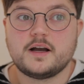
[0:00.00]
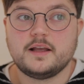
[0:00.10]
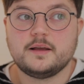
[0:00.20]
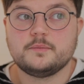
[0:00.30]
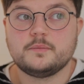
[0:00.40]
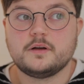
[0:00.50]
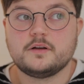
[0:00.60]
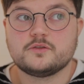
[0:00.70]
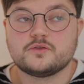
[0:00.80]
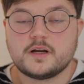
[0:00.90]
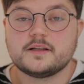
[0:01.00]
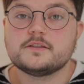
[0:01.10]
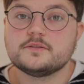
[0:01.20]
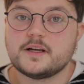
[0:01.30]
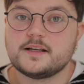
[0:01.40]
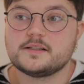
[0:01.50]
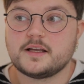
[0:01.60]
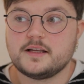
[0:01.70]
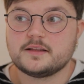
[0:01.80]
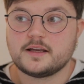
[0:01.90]
I am trying to raise
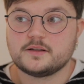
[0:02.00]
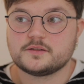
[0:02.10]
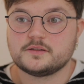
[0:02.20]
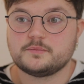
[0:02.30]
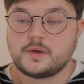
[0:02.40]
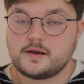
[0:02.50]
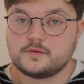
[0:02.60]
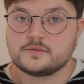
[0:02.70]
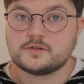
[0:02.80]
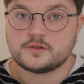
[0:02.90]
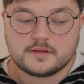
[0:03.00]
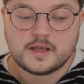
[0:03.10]
£8,000.